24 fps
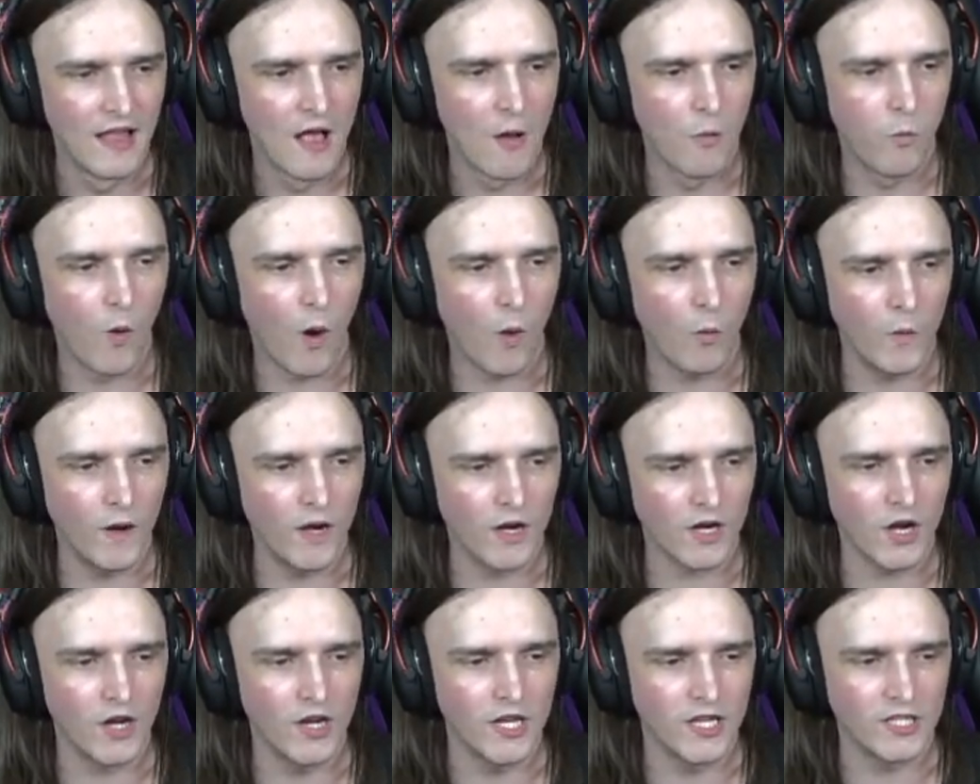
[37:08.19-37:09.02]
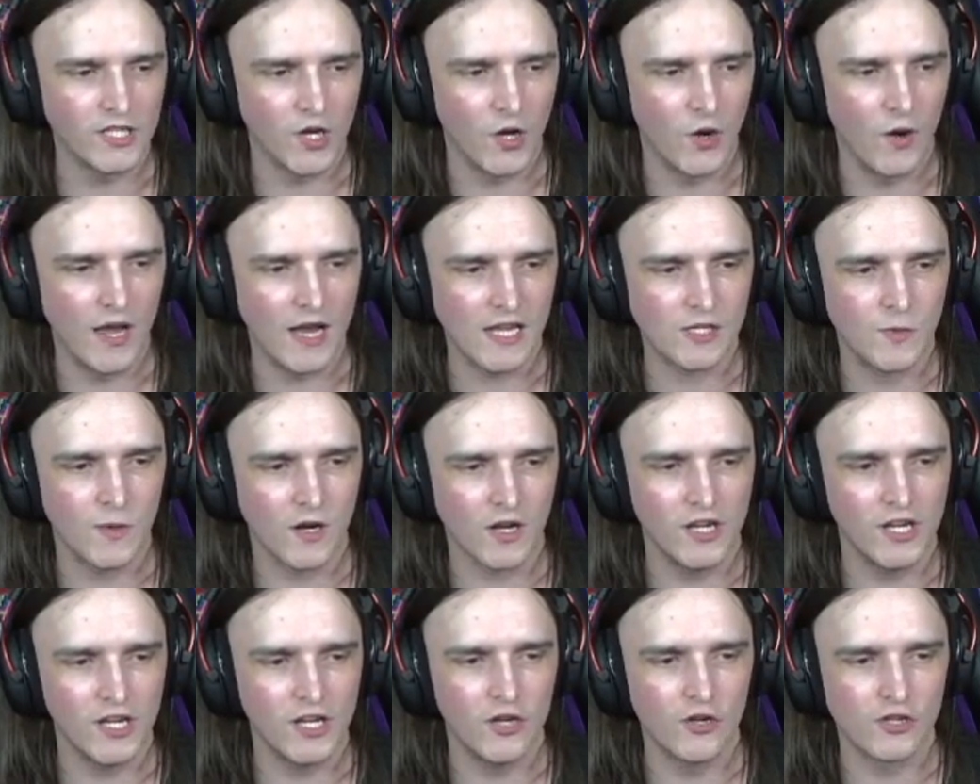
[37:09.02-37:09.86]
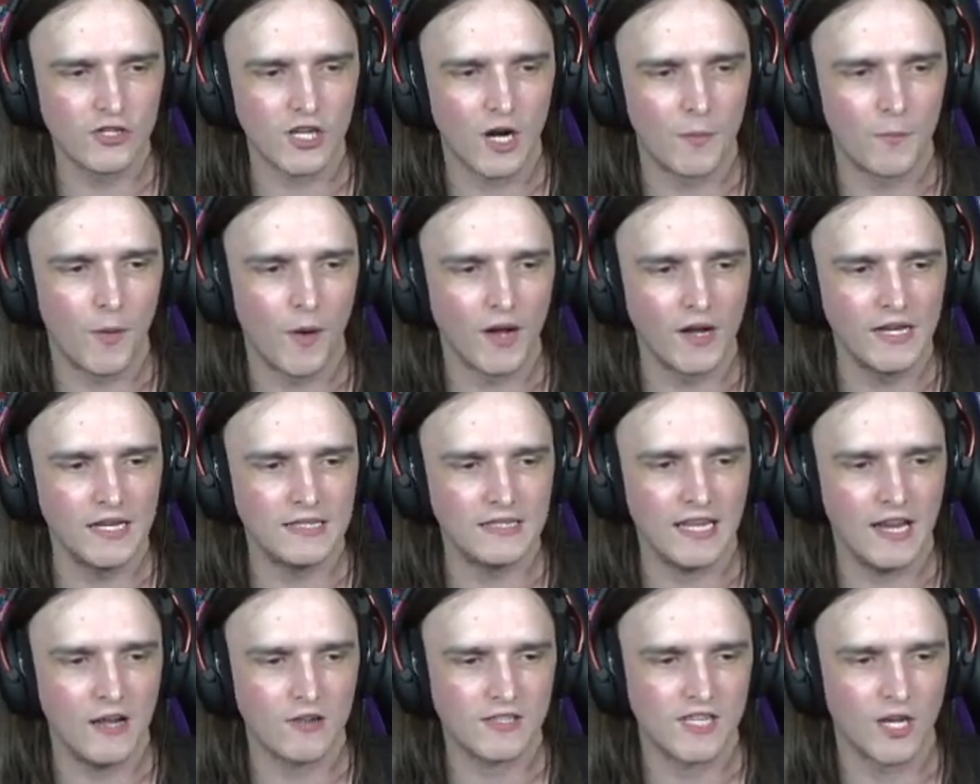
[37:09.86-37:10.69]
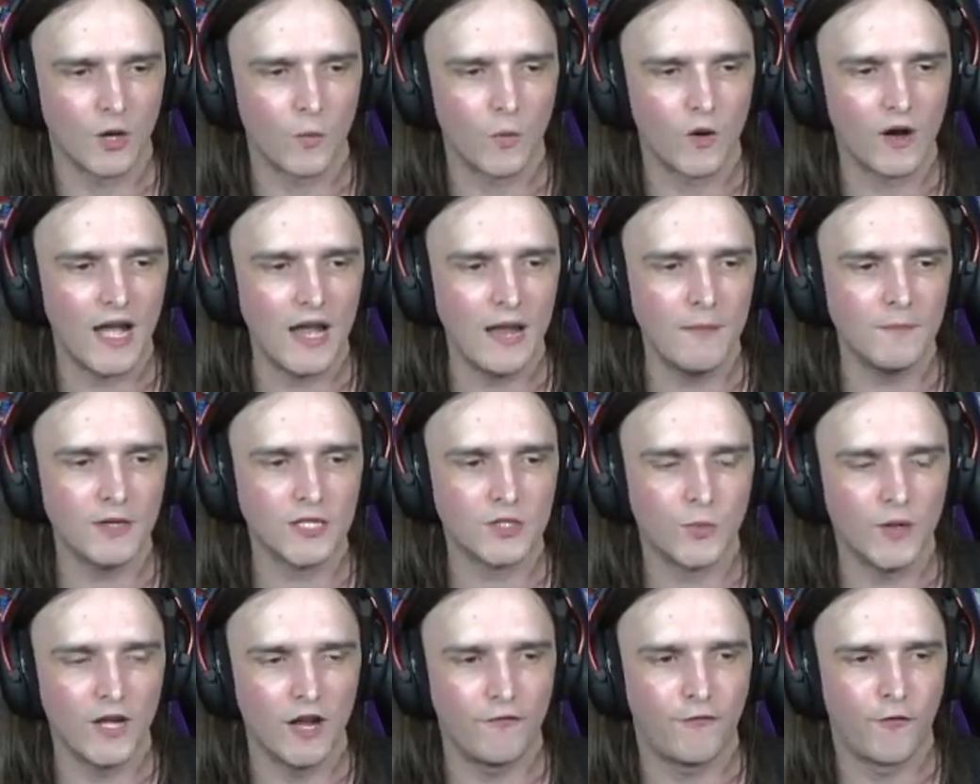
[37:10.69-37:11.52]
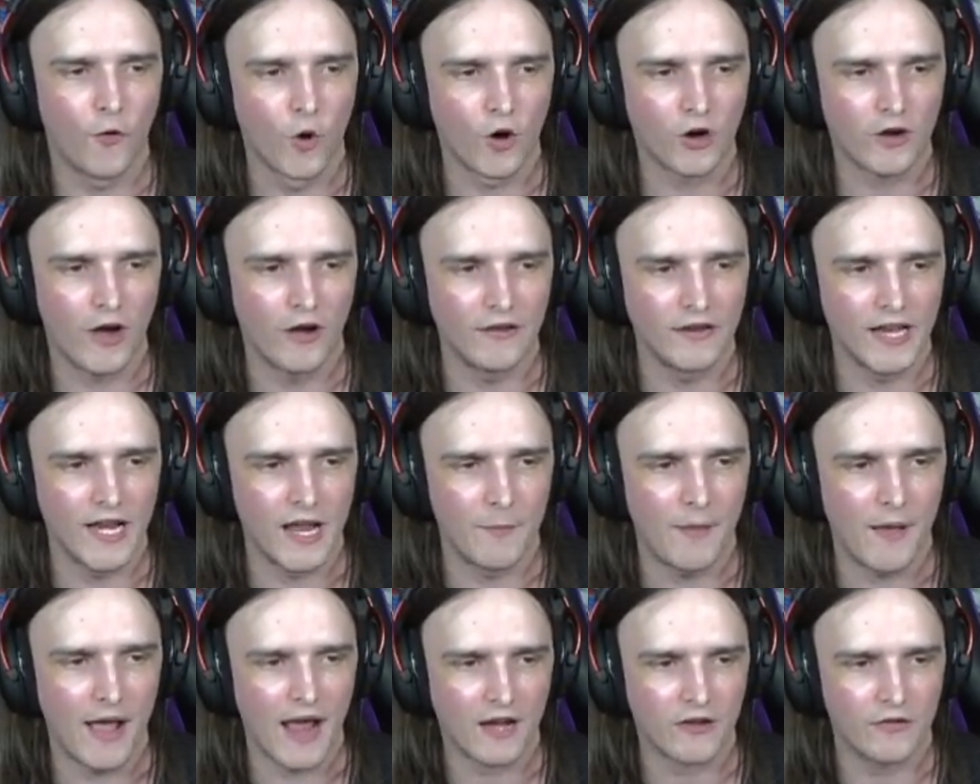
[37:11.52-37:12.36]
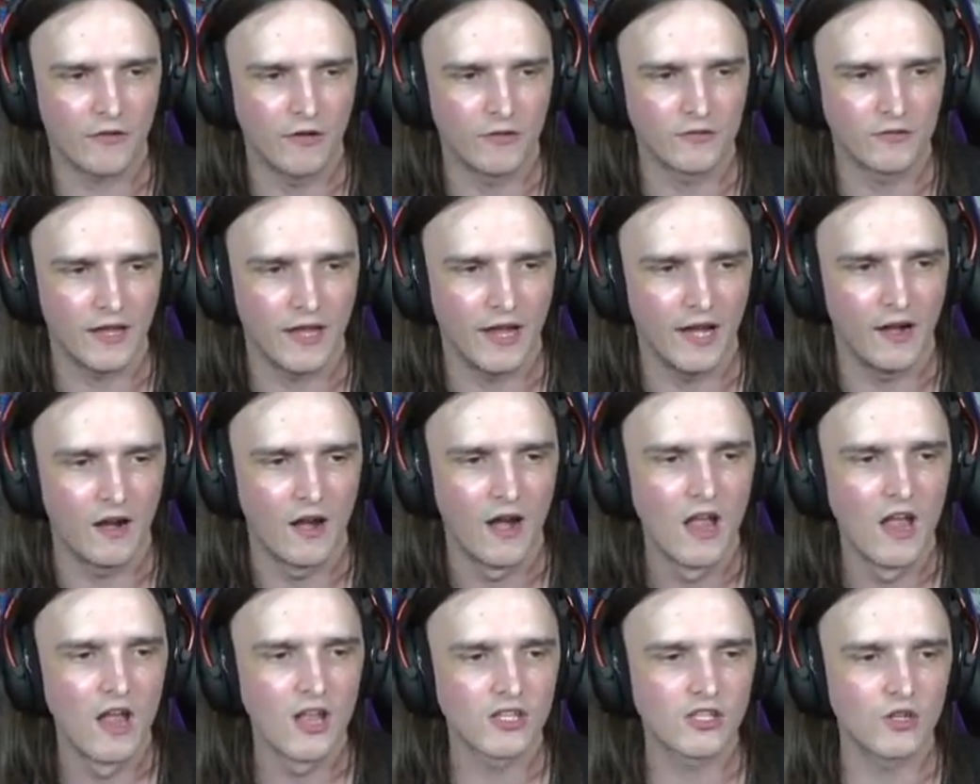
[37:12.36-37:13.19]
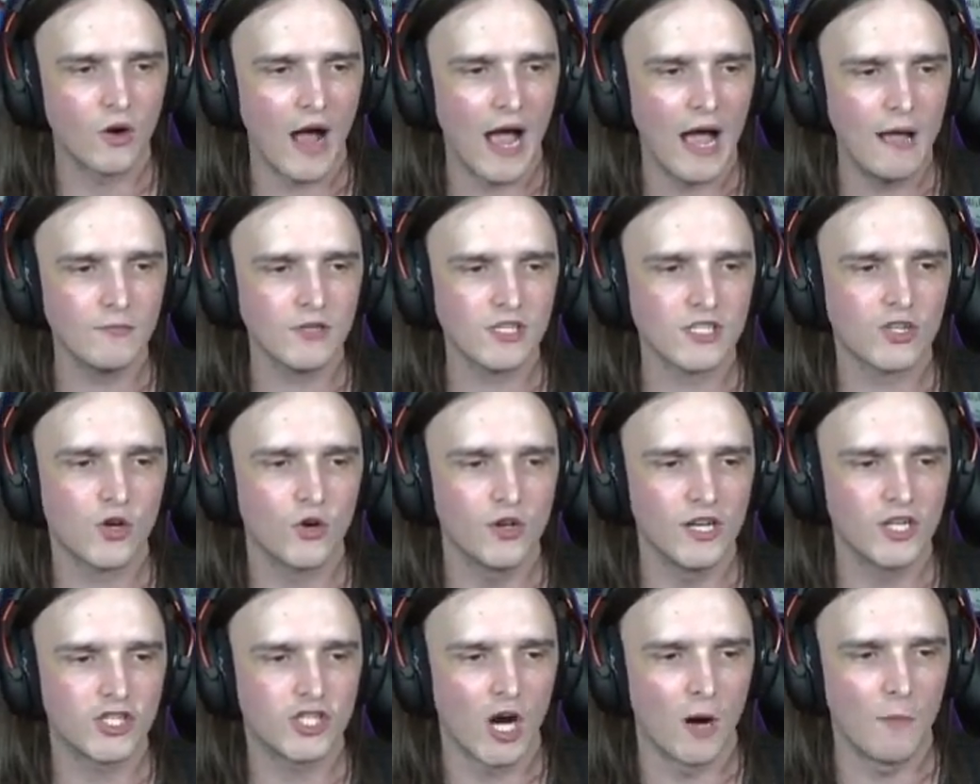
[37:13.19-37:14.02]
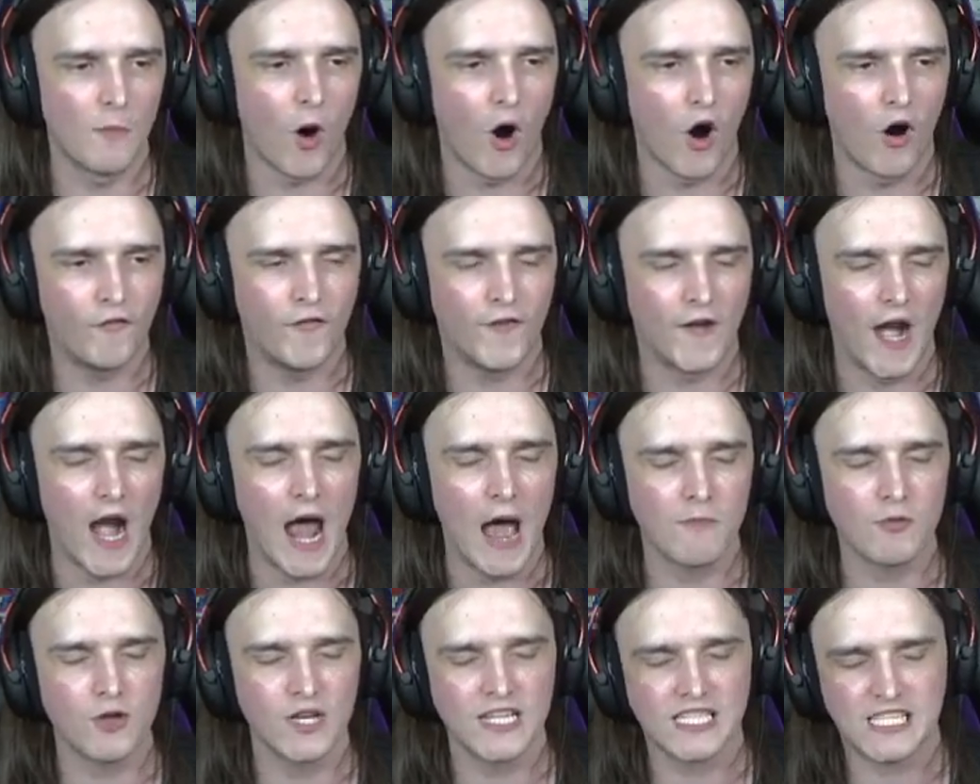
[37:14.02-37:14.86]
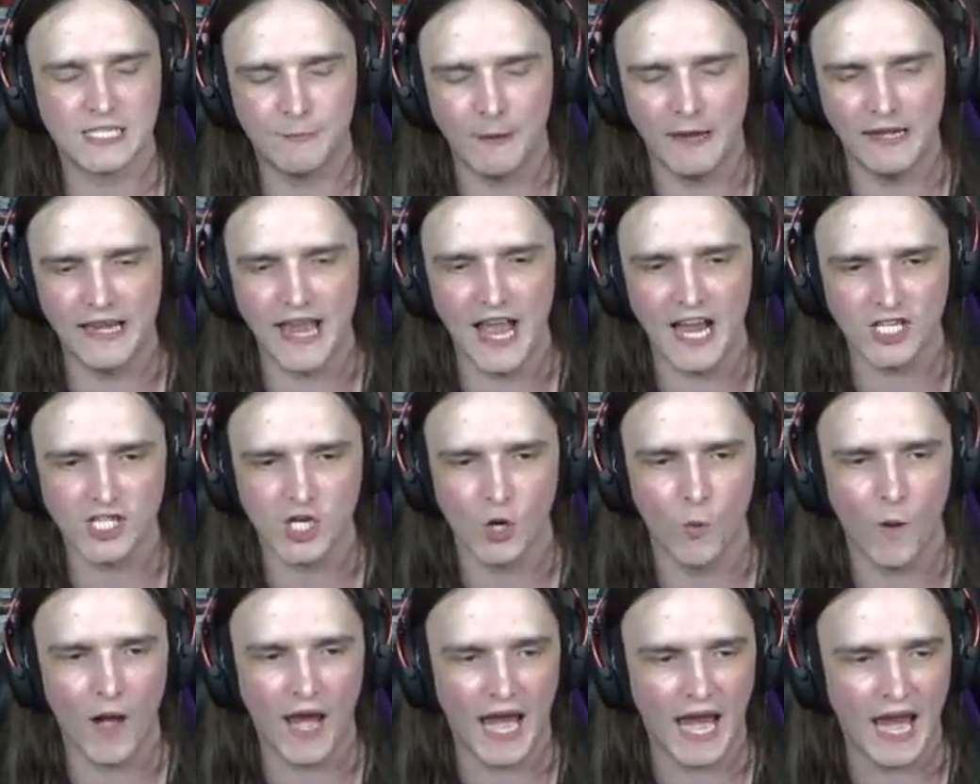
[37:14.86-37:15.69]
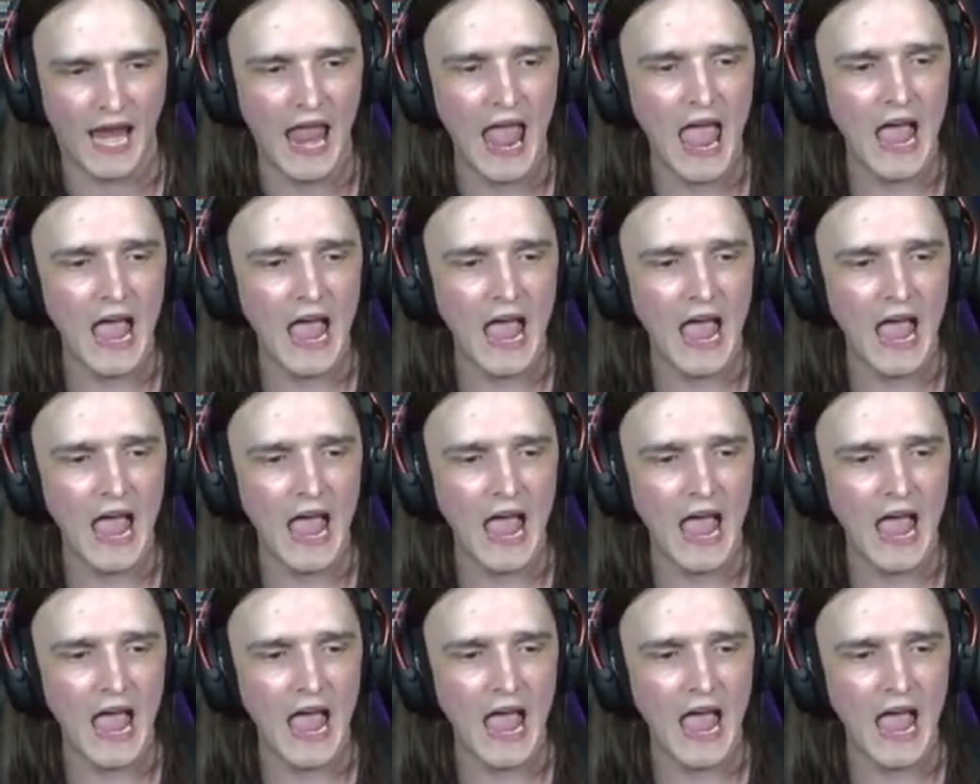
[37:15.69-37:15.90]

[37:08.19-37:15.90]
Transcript: What we're going to do is we're going to use our buddy Tails here. We're in between a foreground and a background layer. So I'm just going to jump off here. I'm going to spin dash away.